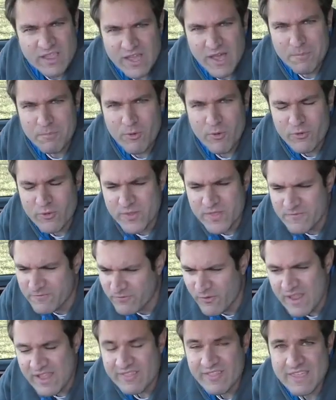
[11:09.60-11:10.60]
for a cup holder
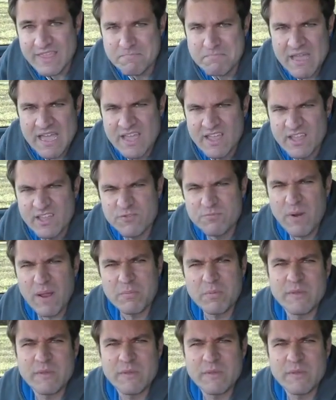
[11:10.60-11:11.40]
that, frankly, is